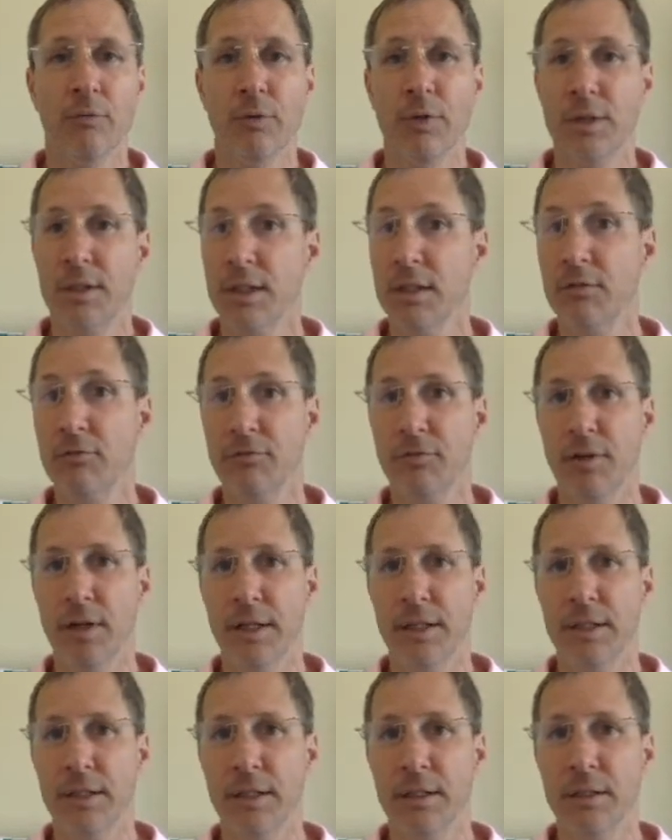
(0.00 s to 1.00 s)
And if we
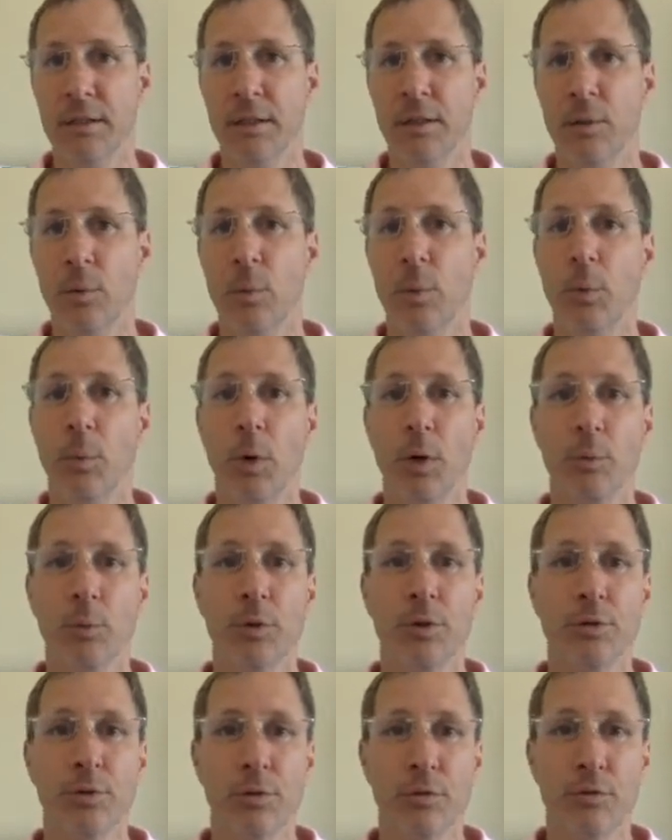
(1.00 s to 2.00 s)
didn't find it, we
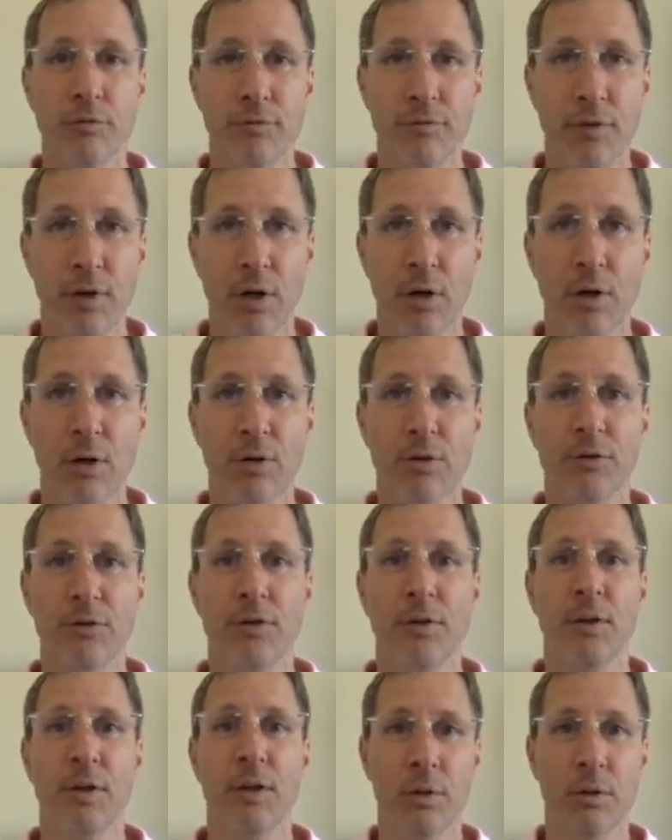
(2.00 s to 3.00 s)
want to return
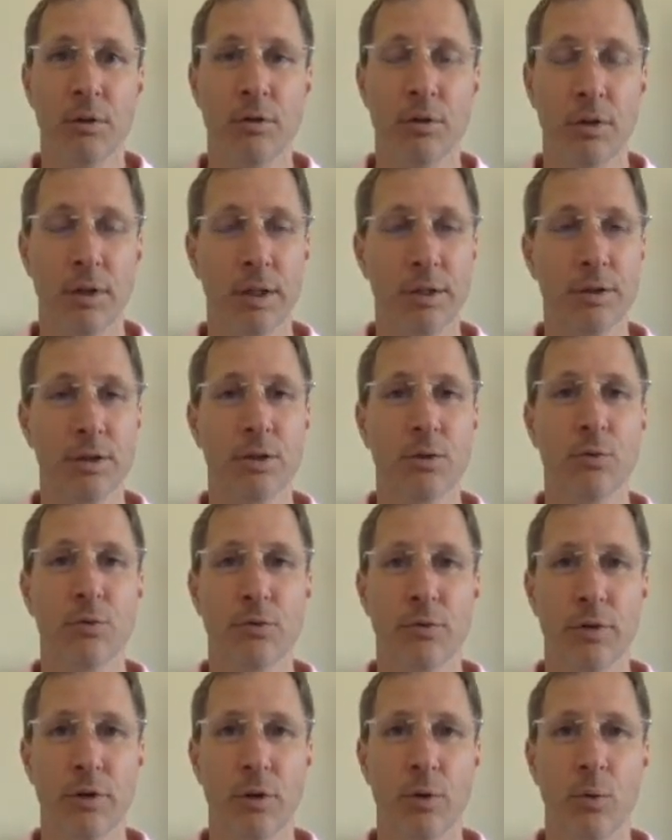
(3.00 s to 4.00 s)
false to let the
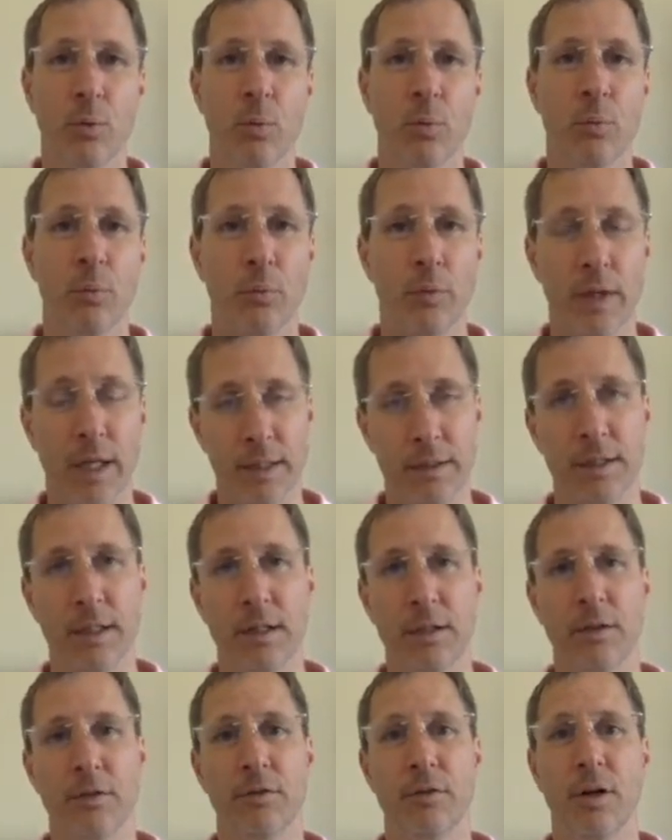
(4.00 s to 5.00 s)
user know
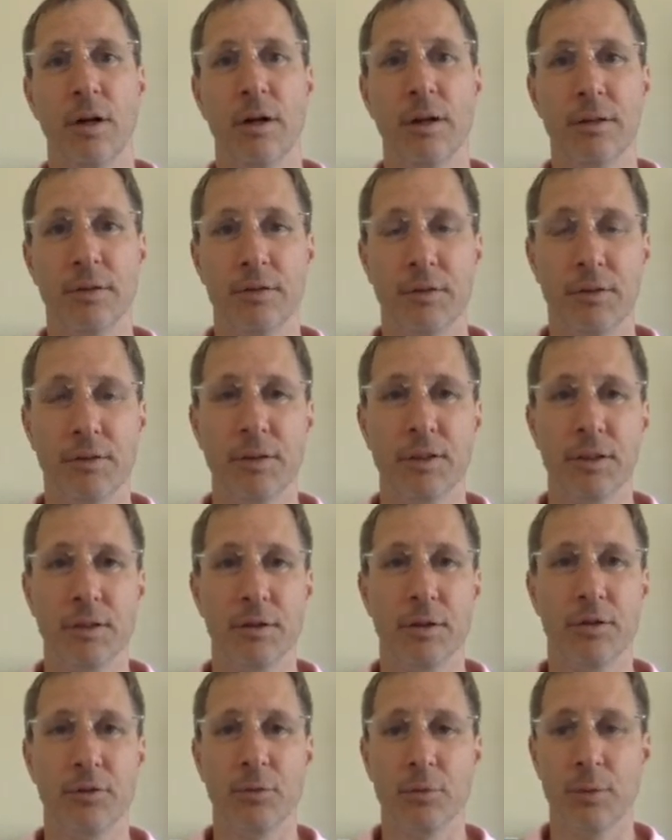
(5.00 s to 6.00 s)
that data is not
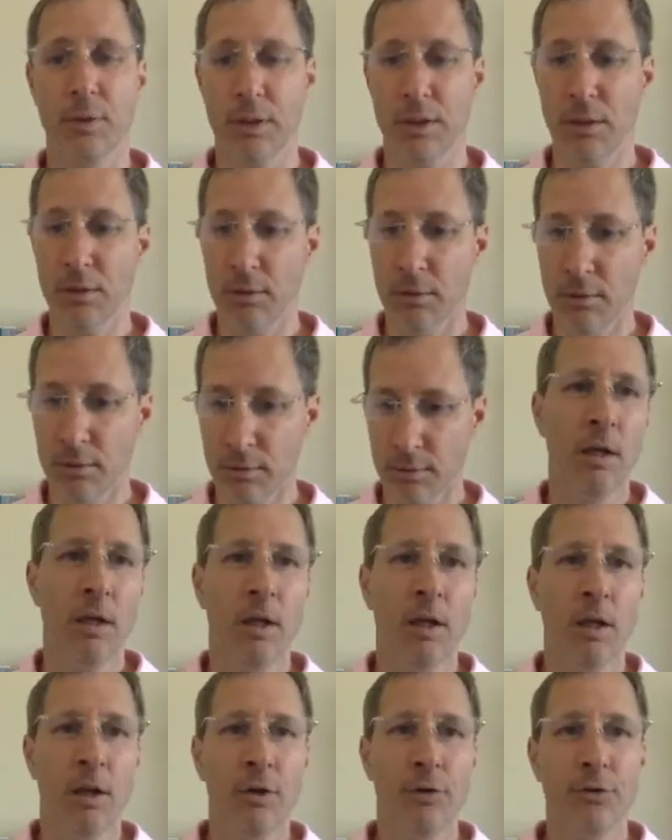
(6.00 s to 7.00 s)
existing in the tree.
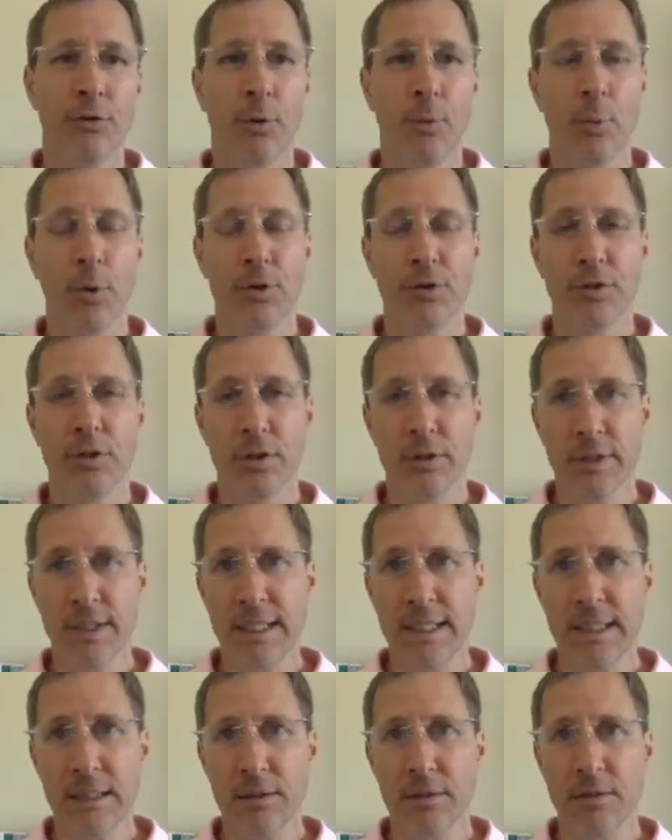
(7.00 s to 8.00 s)
So with
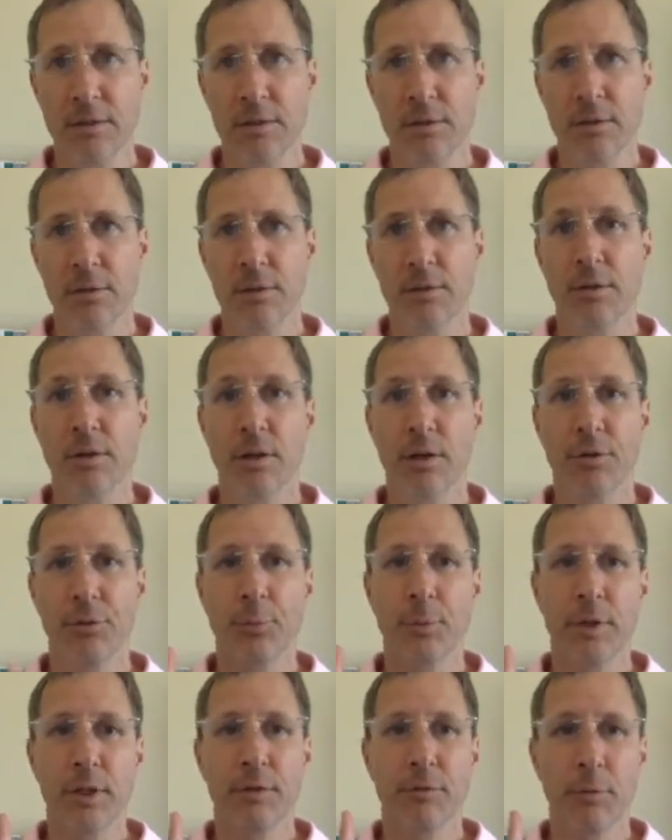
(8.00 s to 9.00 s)
delete,
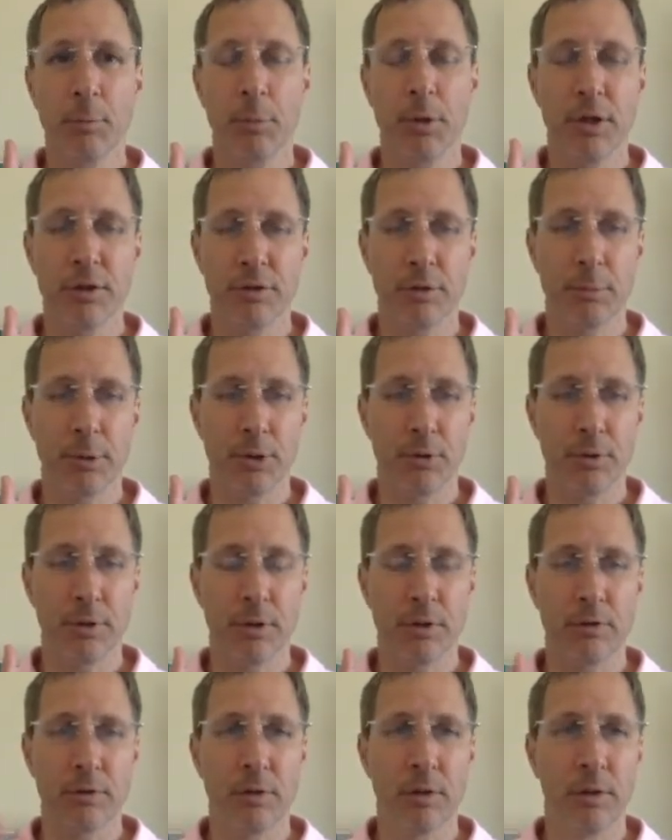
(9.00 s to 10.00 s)
there are 3 different
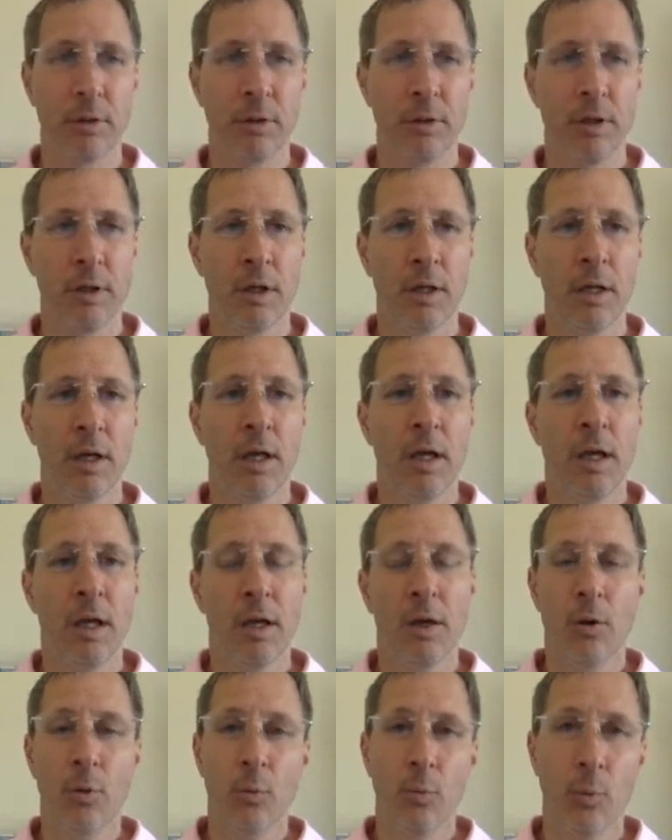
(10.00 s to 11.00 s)
possibilities.
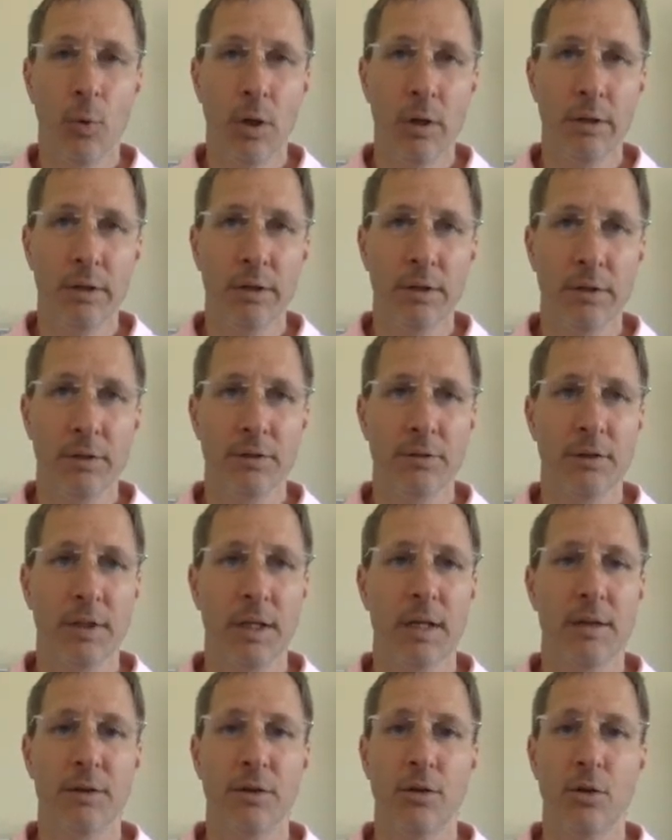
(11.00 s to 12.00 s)
One
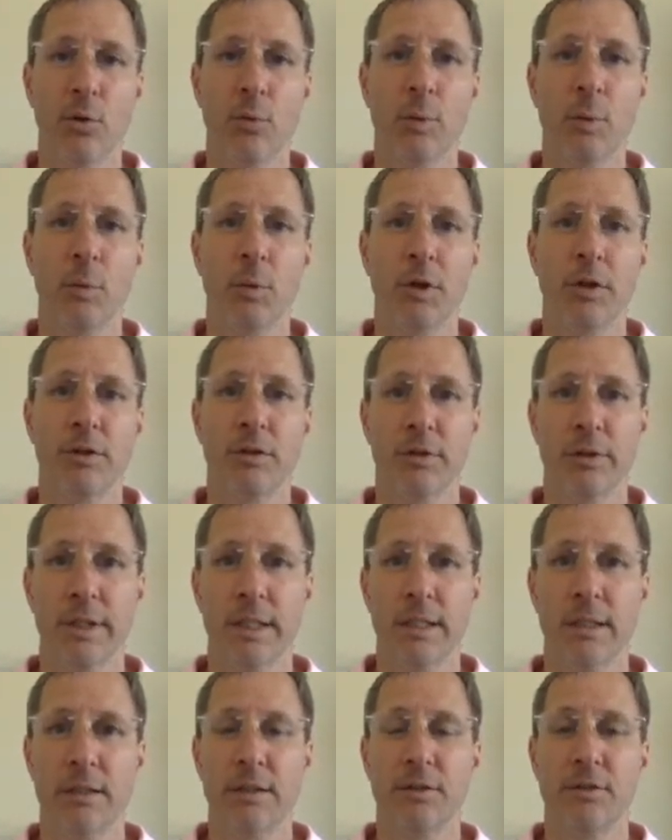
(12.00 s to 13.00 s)
is that the node we want
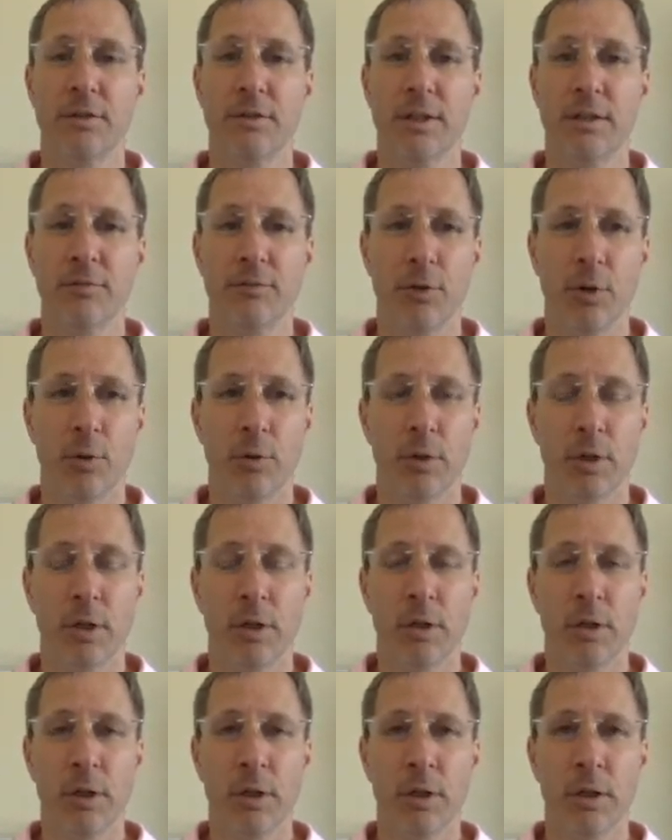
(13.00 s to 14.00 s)
to delete is a leaf
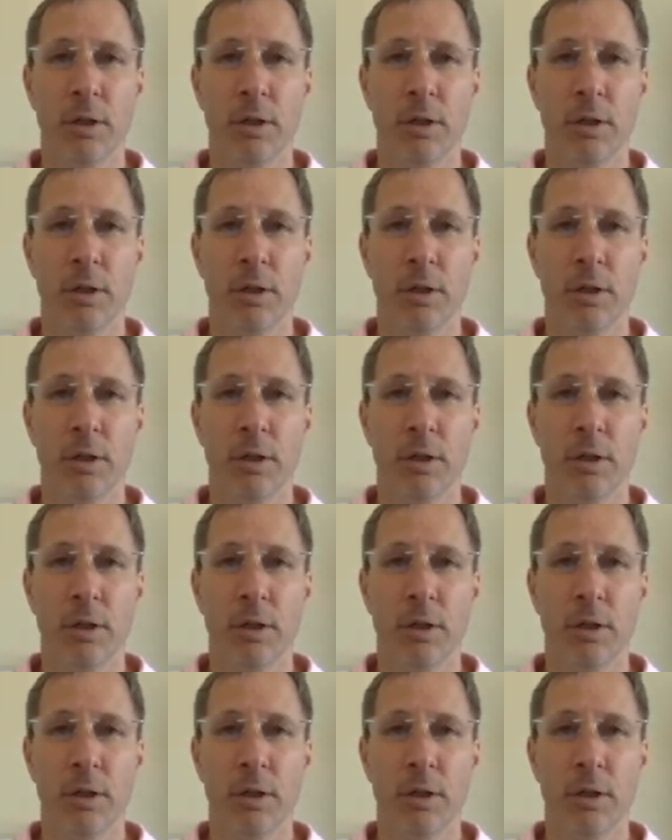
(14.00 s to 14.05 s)
node.